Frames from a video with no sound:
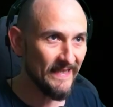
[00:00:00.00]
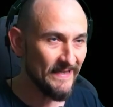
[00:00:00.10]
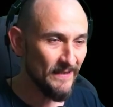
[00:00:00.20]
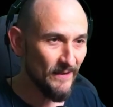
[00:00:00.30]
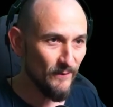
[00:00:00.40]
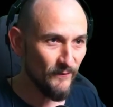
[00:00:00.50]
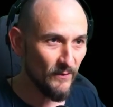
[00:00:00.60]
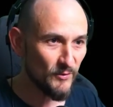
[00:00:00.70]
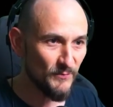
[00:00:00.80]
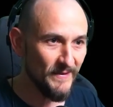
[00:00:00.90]
been included
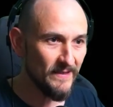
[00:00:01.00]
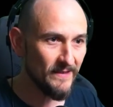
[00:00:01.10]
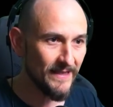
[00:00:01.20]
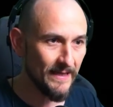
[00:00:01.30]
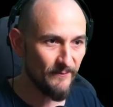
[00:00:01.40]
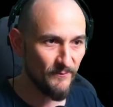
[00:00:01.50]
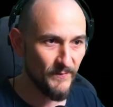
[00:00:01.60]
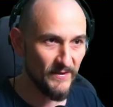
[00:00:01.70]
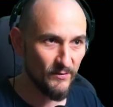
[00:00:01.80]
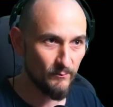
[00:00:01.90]
here. That's
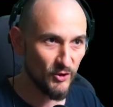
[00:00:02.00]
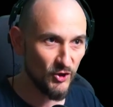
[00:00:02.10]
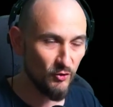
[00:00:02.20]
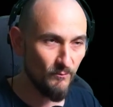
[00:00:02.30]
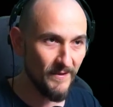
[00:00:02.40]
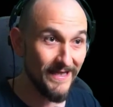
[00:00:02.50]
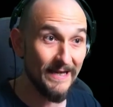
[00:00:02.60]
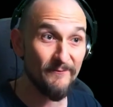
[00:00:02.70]
how it looks right now.